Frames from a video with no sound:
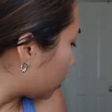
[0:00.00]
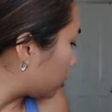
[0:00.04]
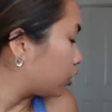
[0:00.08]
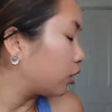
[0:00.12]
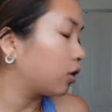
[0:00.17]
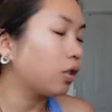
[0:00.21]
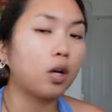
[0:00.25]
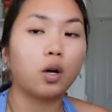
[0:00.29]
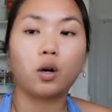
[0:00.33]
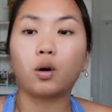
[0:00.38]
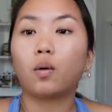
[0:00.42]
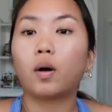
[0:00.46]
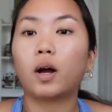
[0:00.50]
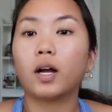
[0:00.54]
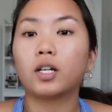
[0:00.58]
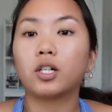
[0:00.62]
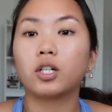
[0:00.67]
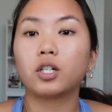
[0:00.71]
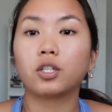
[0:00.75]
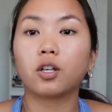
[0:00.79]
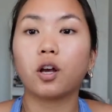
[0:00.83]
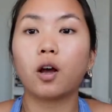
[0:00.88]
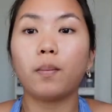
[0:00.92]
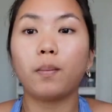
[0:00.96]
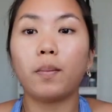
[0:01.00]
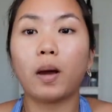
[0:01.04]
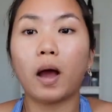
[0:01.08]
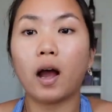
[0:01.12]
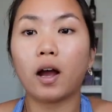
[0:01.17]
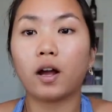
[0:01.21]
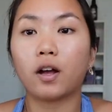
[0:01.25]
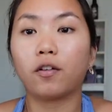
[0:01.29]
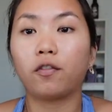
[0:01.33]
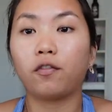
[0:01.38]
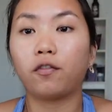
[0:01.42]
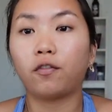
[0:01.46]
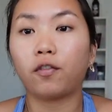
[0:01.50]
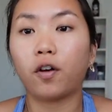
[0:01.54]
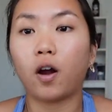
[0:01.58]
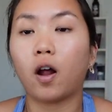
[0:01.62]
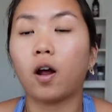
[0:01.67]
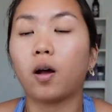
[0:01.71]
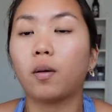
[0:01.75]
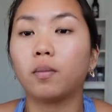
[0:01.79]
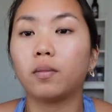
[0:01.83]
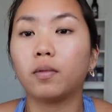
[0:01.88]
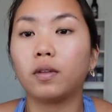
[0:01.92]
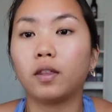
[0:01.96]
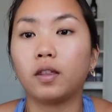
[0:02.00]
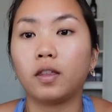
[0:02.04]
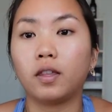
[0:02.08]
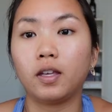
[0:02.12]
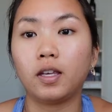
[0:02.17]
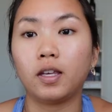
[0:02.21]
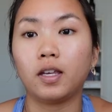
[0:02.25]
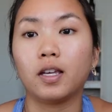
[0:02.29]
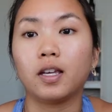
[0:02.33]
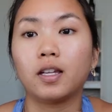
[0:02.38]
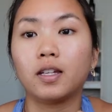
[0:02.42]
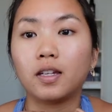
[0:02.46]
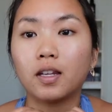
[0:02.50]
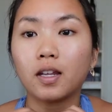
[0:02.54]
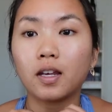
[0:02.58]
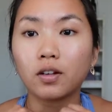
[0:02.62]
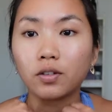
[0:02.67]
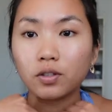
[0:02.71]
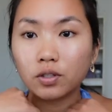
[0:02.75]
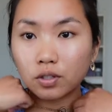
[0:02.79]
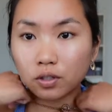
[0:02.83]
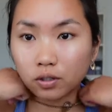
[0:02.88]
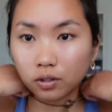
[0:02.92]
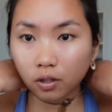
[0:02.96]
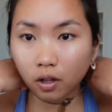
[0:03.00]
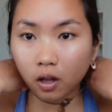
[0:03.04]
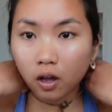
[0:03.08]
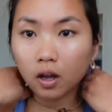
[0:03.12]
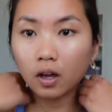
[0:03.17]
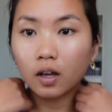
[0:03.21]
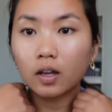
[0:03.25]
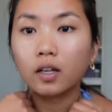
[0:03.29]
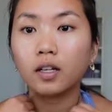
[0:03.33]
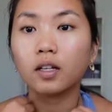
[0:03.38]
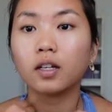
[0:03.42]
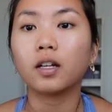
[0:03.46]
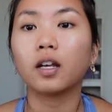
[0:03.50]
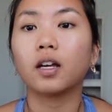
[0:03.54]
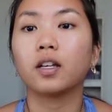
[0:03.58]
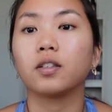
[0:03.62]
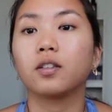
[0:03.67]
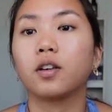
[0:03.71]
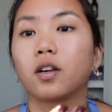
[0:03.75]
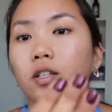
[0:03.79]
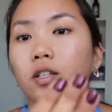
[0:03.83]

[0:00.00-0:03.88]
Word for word: So I just got back from the nail salon. As you